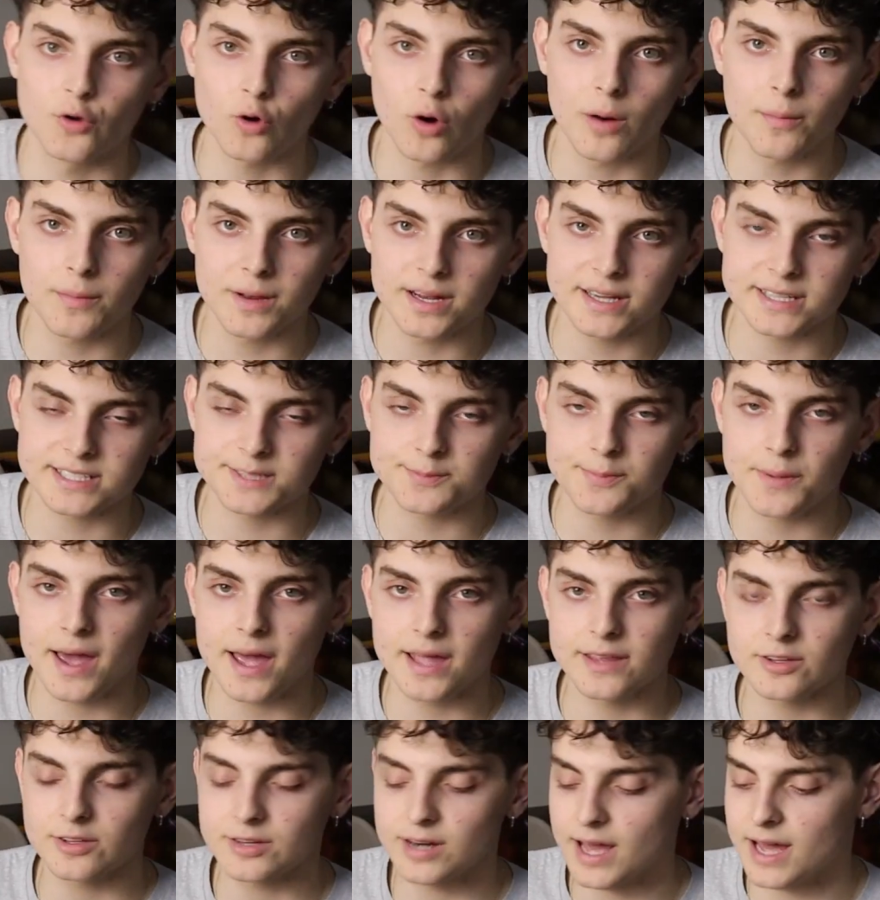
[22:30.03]
want me to
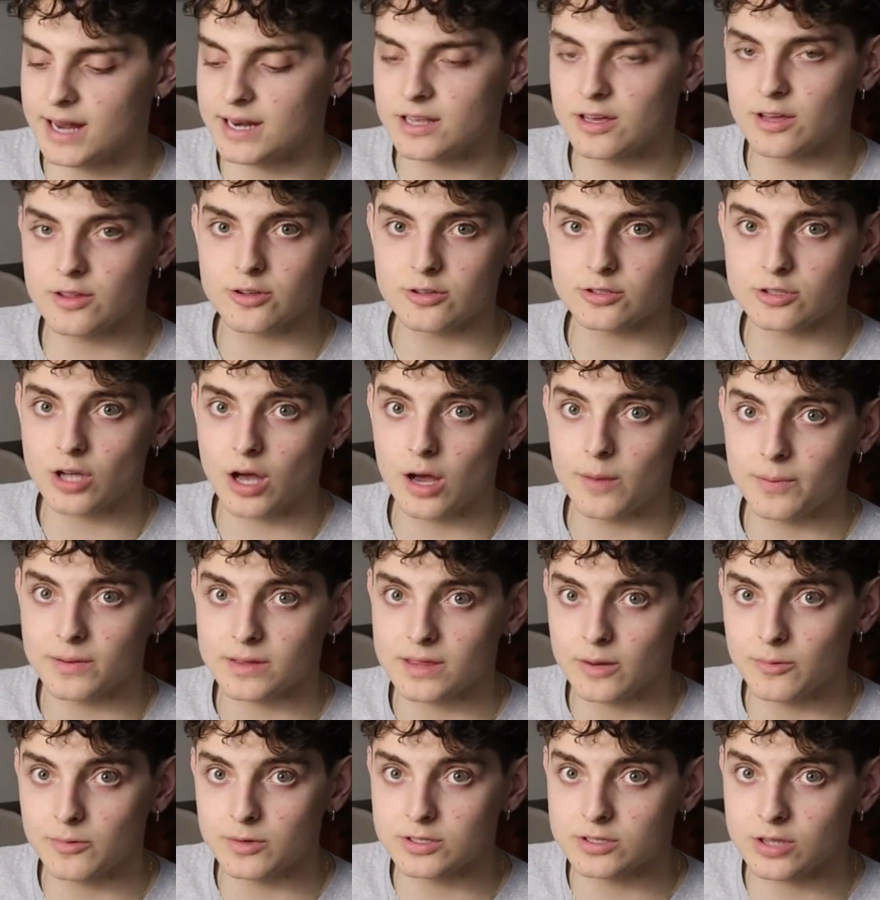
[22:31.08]
expand on any other topic
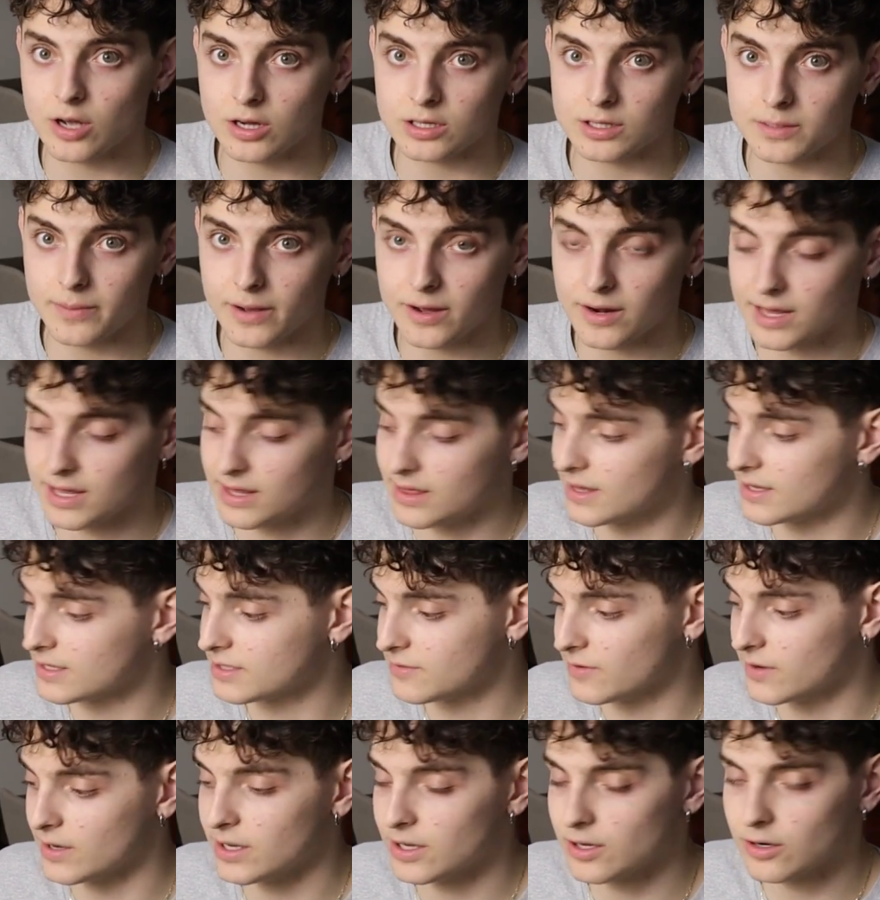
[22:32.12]
that we talked about in this
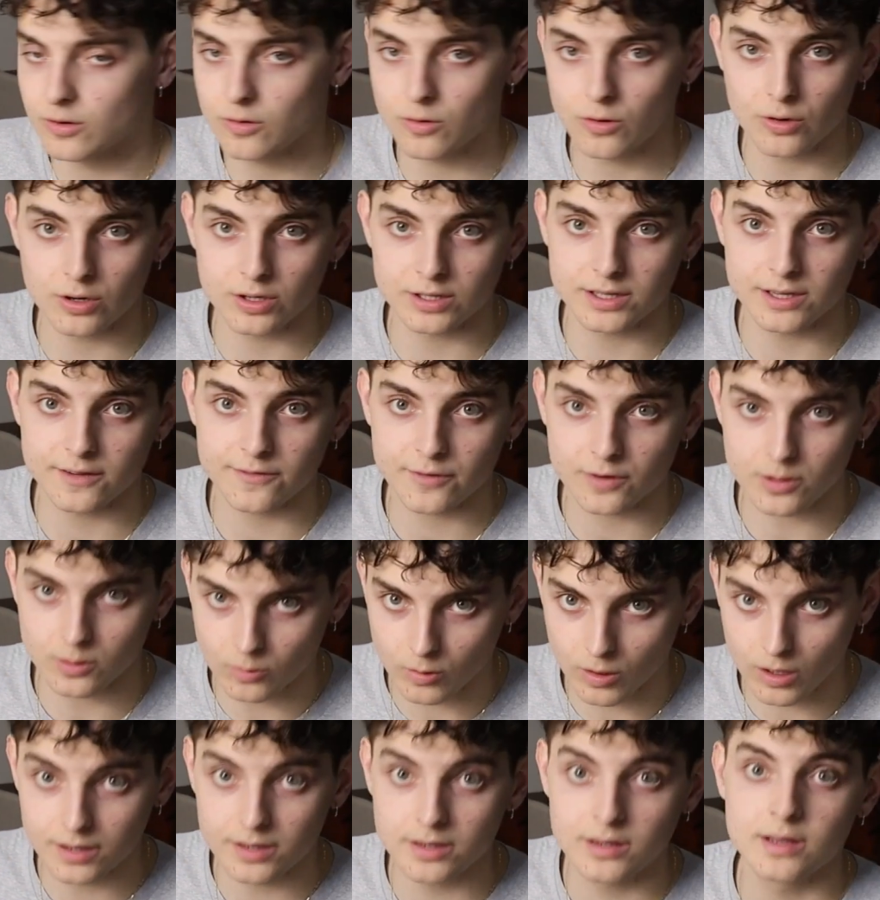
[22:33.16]
video or a different
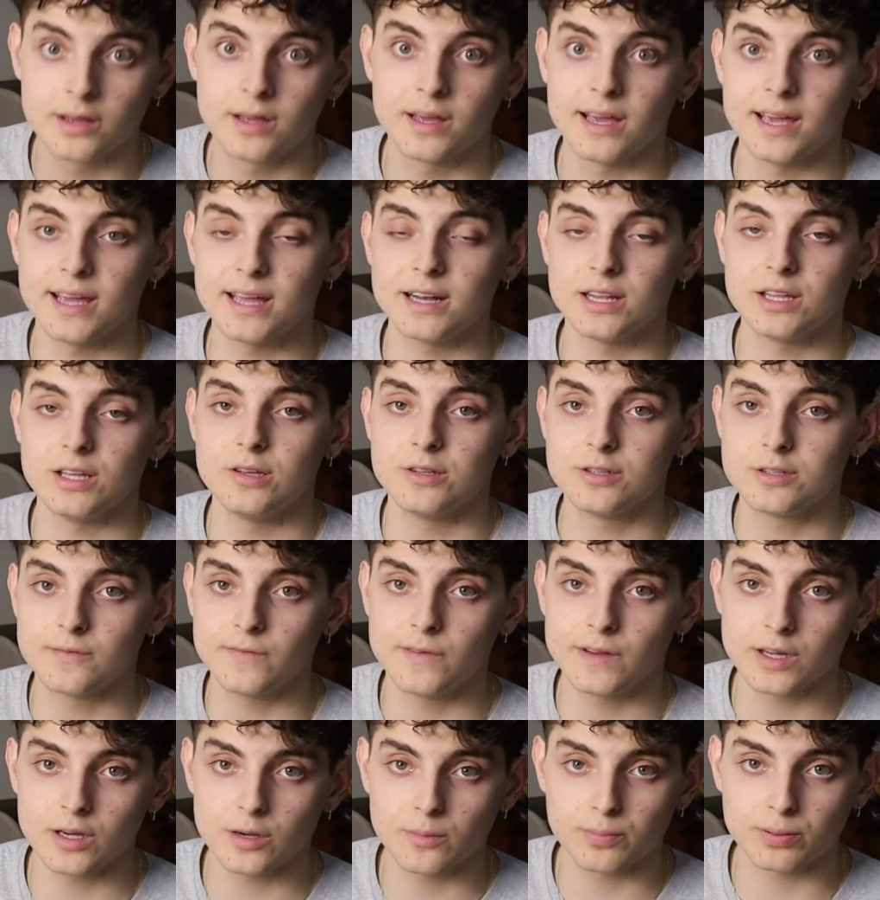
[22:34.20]
one in a YouTube
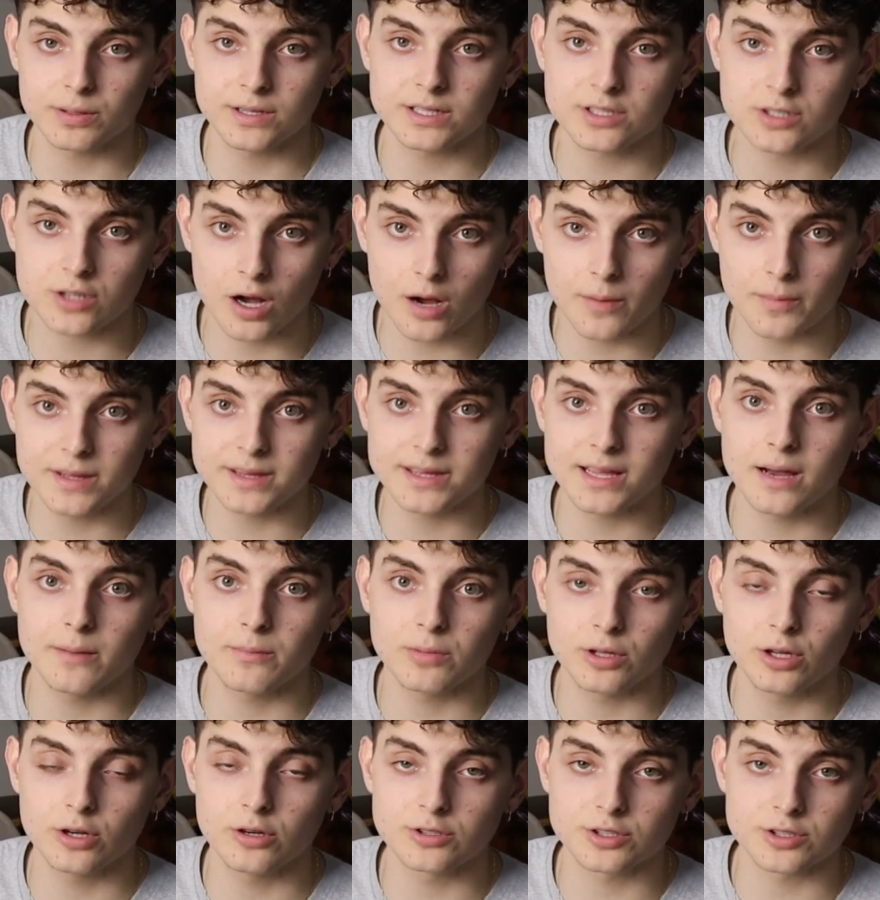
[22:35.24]
video, please comment down
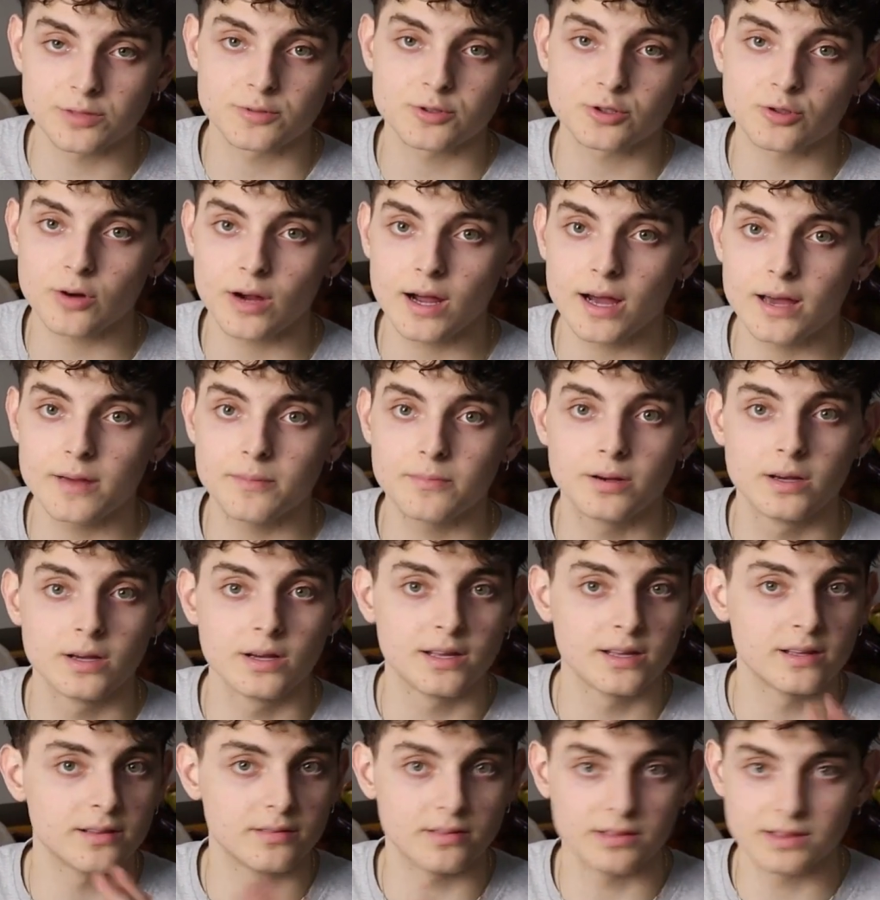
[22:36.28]
below, subscribe,
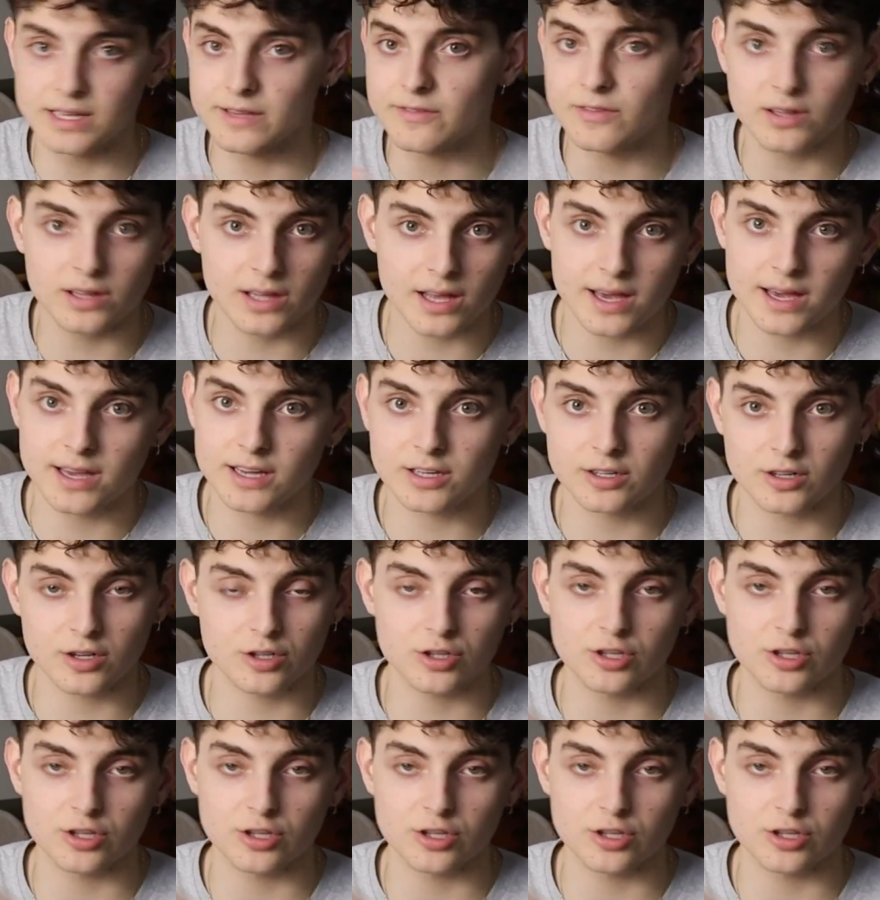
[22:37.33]
leave a like.